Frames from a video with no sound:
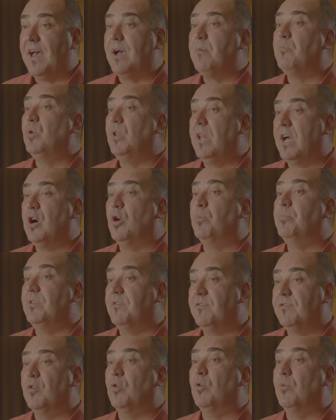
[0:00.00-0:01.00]
that will help
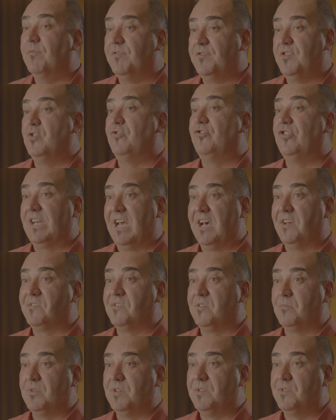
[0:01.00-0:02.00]
inform future
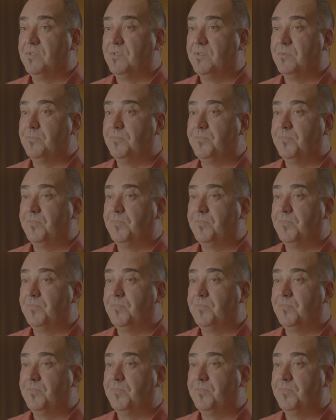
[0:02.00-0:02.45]
customers.